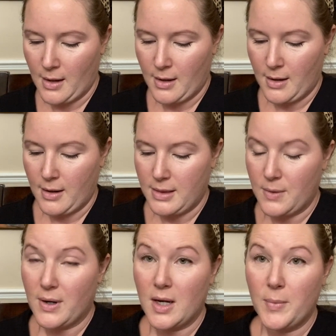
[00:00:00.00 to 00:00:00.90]

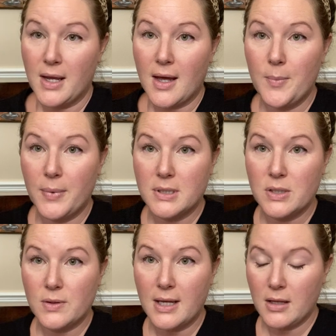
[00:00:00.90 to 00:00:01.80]
think we're gonna pick up and
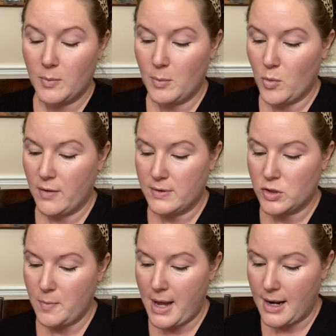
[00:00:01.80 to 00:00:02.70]
do like a little bit more of a
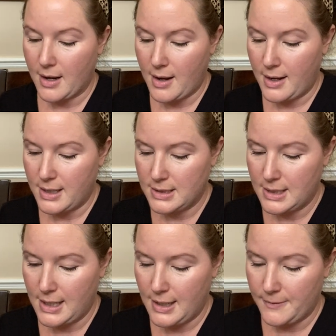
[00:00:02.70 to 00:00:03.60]
dramatic eye
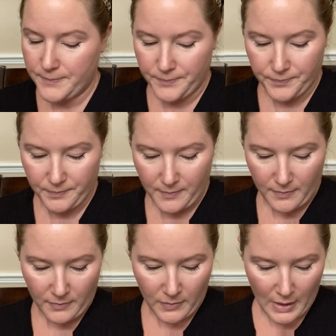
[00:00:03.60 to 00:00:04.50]
today.
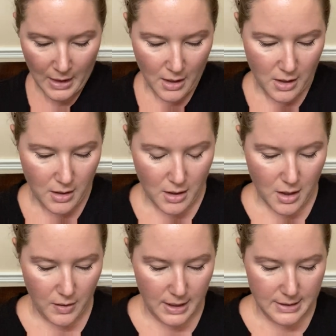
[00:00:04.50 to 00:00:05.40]

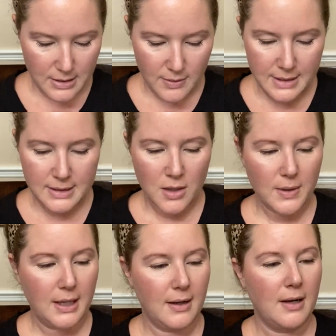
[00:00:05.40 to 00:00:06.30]
All right, so let's go
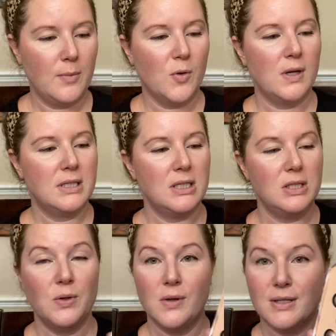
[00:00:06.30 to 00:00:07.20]
in and I'm going to
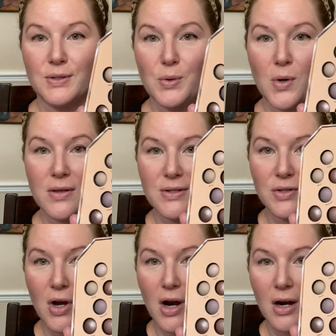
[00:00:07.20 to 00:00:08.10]
do this North
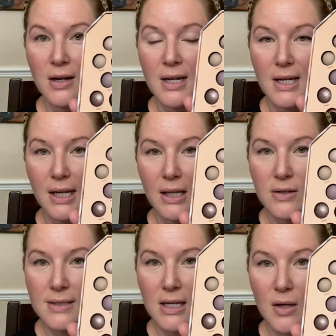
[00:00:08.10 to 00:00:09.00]
Star. It
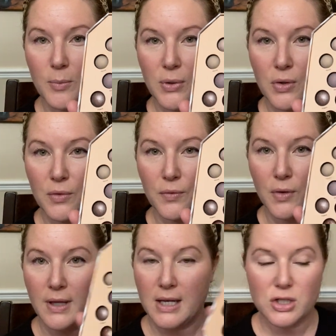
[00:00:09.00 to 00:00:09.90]
looks like a
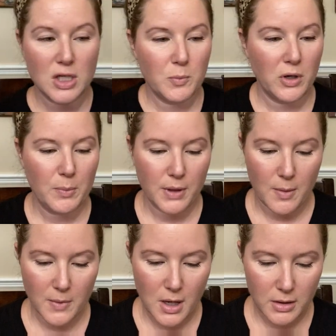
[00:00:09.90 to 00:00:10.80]
beautiful, like shimmery
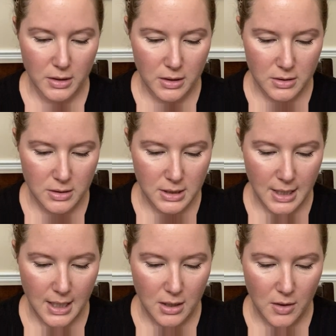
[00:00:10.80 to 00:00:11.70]
plum color to
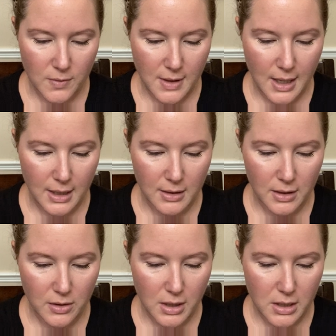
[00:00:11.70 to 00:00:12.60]
kind of go with the
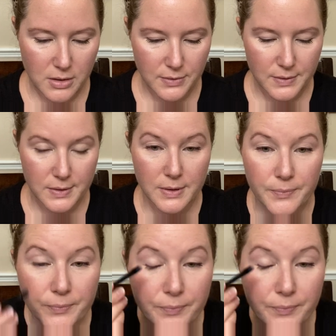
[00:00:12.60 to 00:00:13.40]
eyeliner I used.